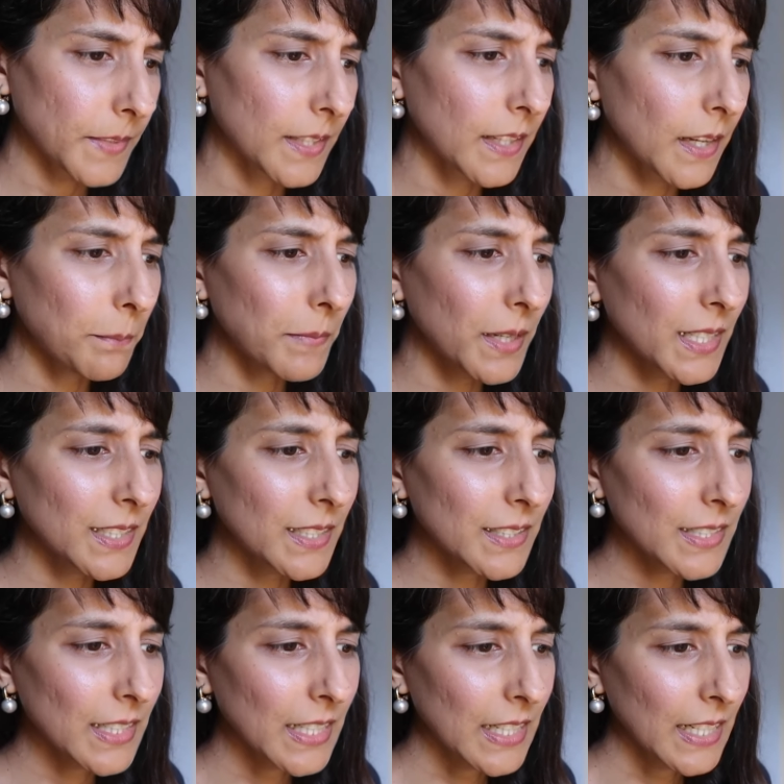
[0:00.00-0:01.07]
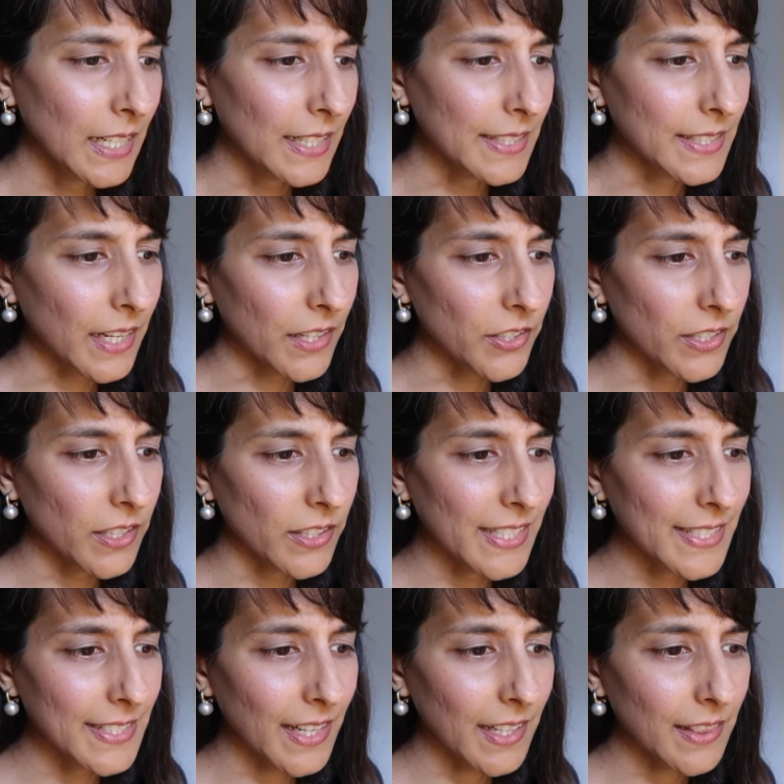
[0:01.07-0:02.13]
Now Mars and Saturn are
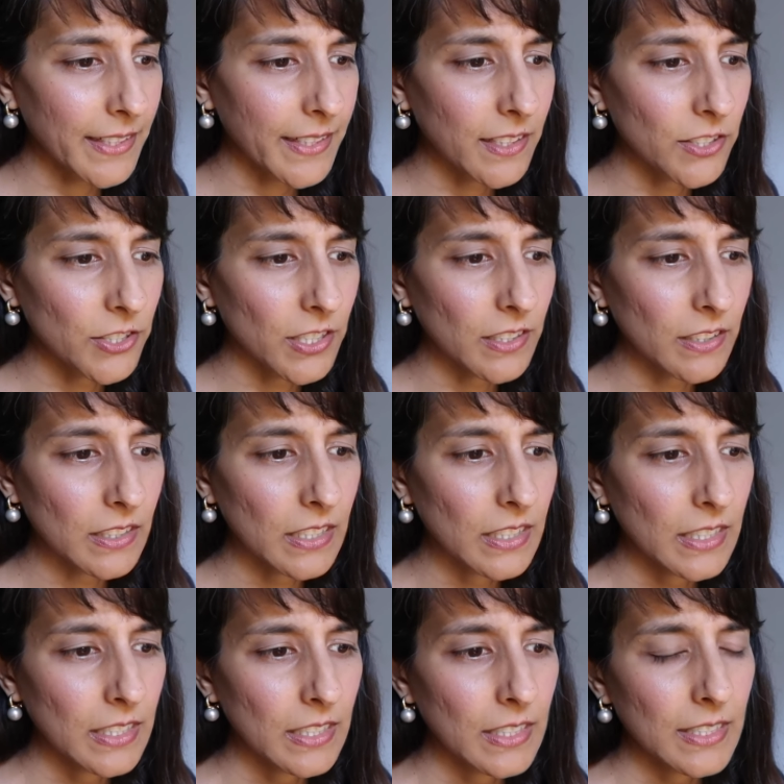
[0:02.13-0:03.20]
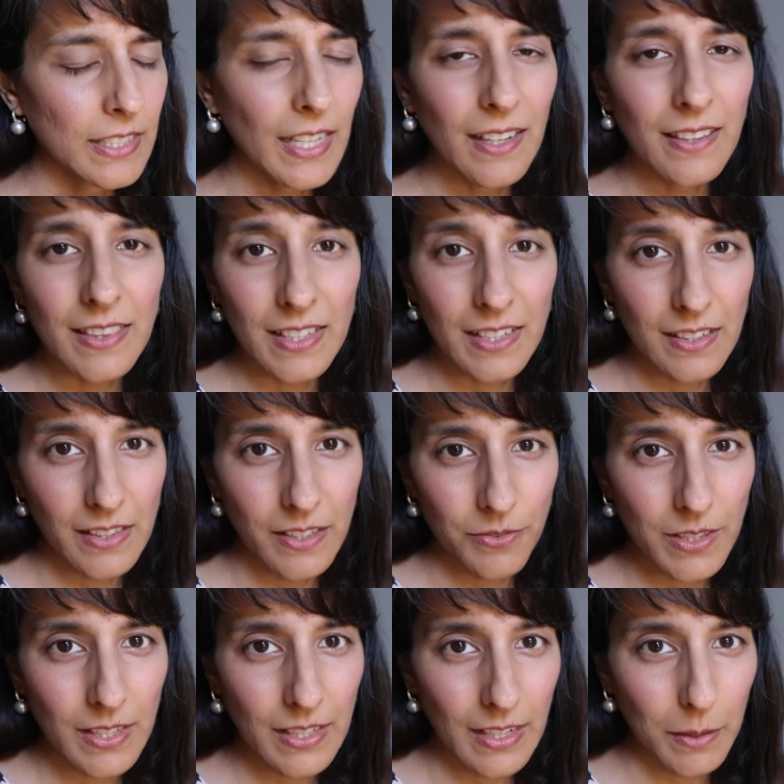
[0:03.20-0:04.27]
exactly conjunct tenth and
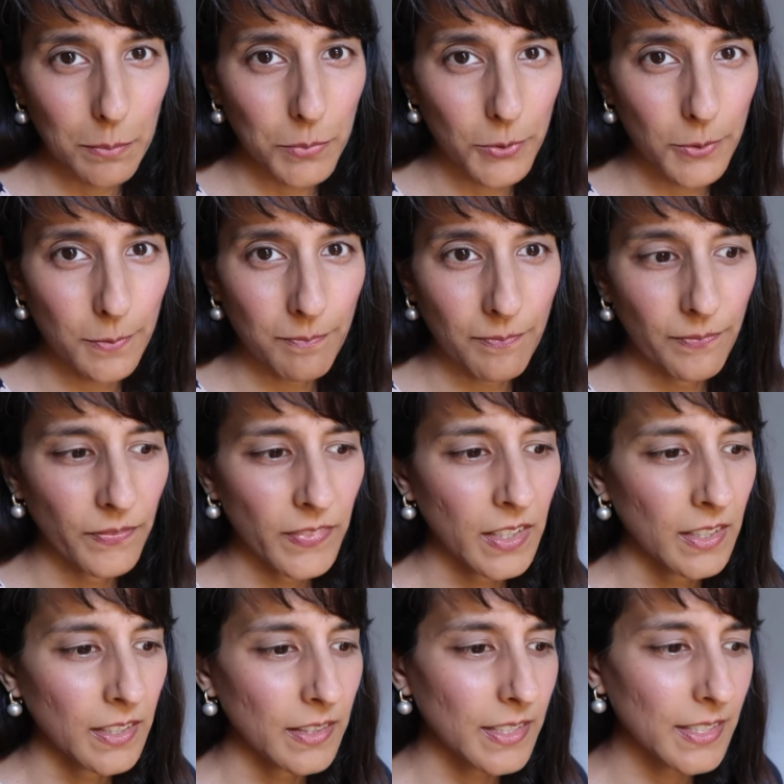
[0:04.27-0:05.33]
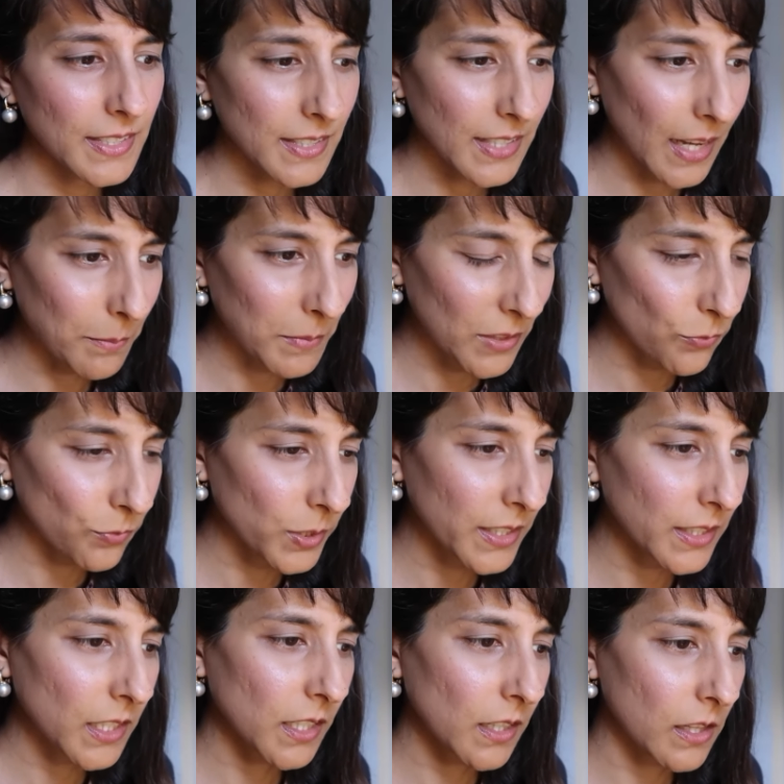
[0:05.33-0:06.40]
eleventh April. This is happening
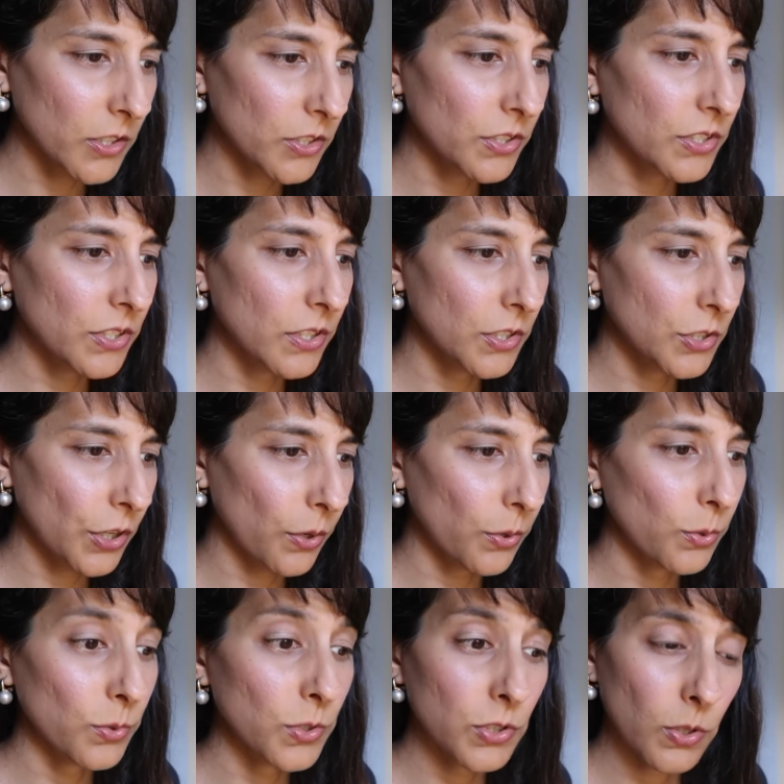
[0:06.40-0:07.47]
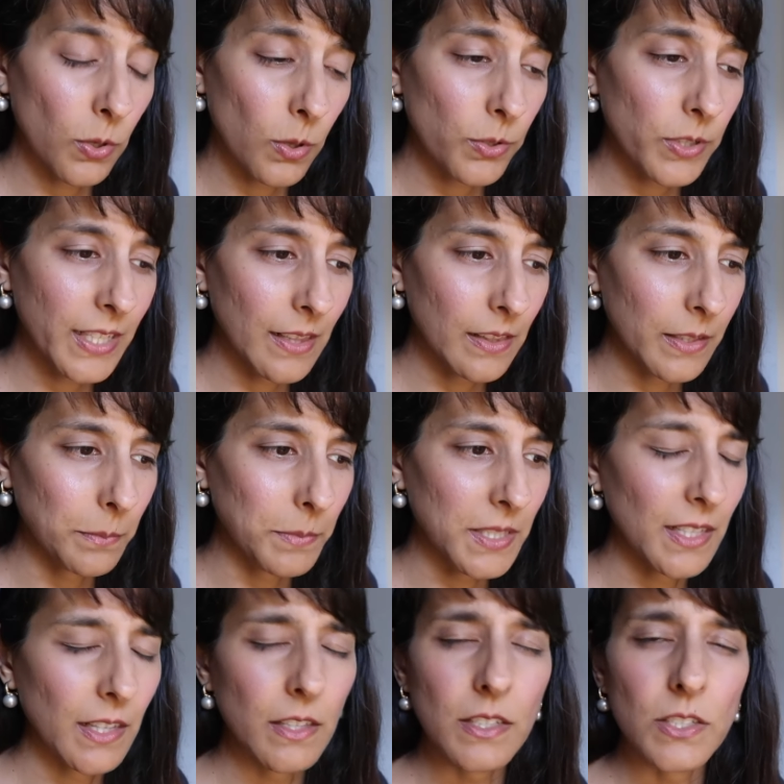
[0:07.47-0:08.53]
really close to the total solar
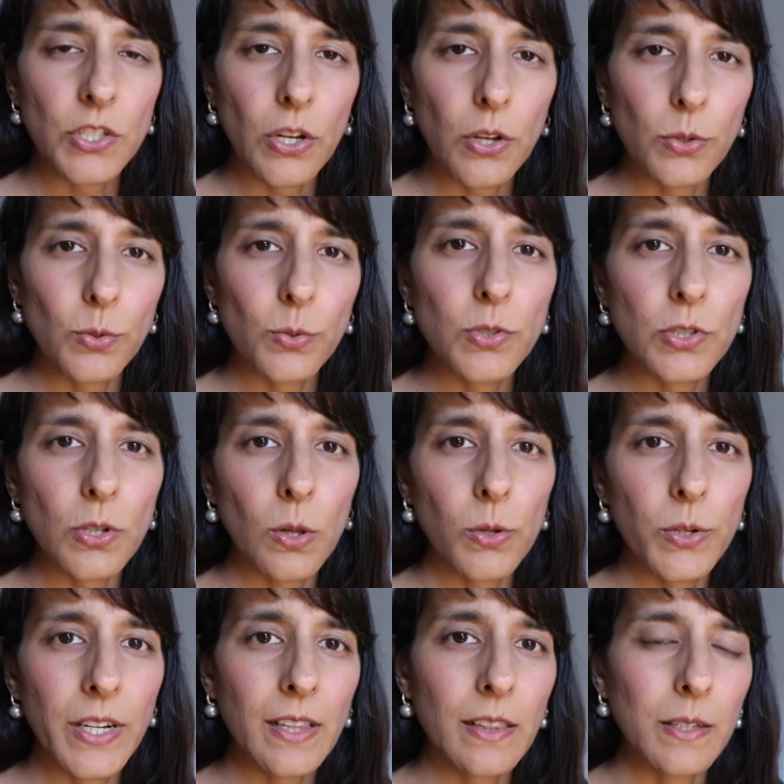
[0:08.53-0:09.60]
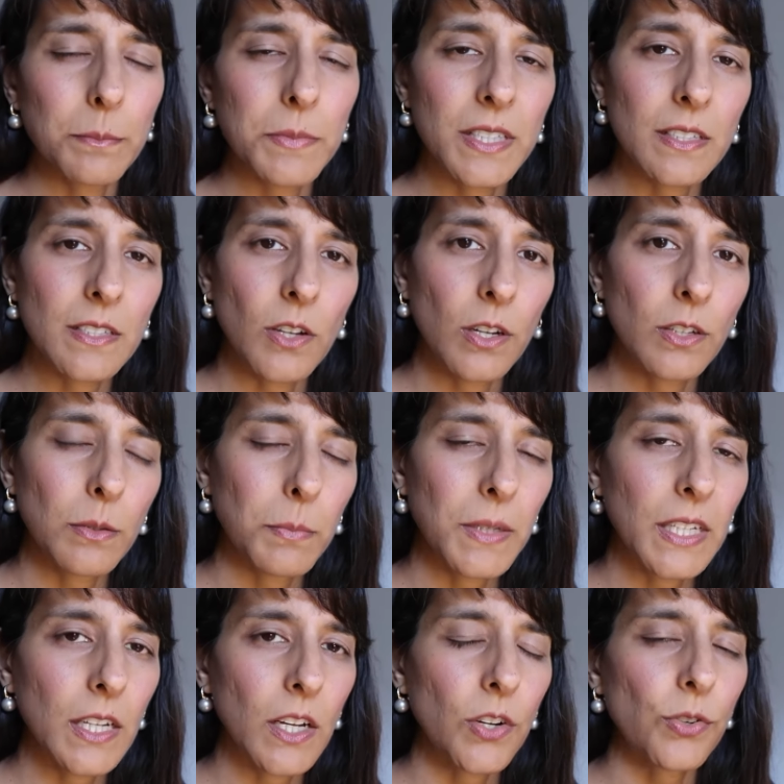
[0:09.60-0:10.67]
eclipse. Now this total solar eclipse is going to
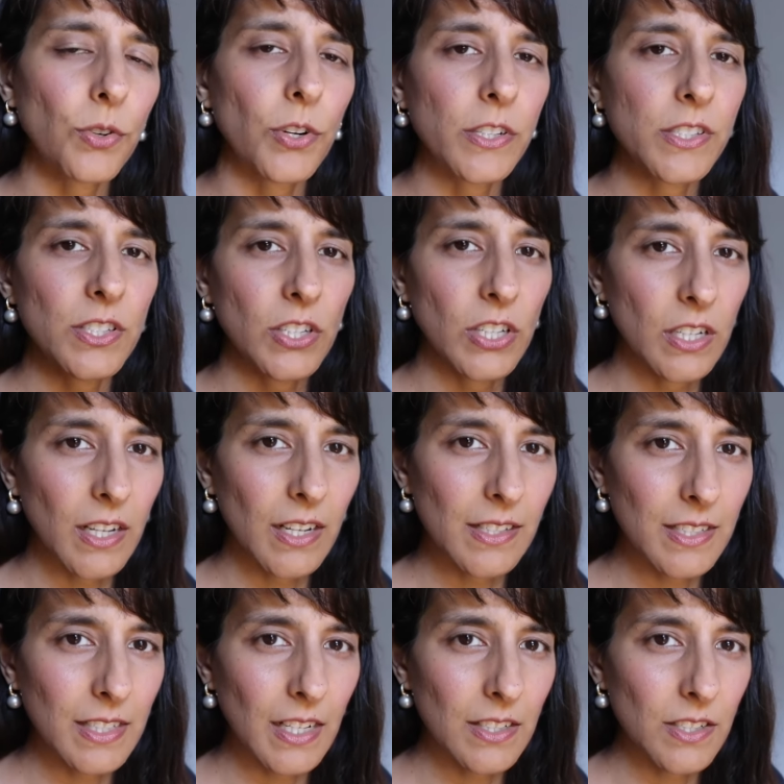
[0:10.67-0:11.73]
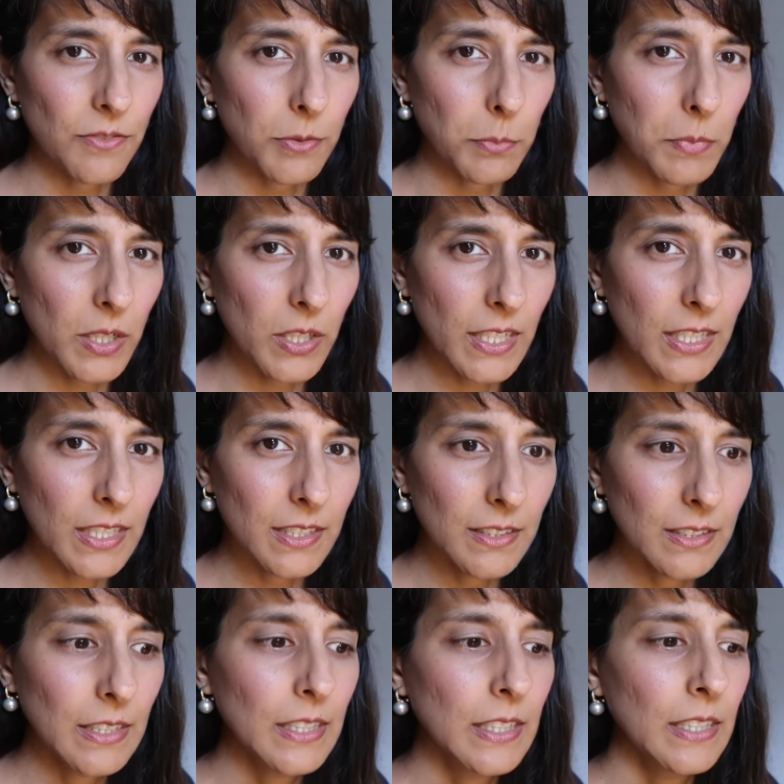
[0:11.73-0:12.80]
be across the United States of America.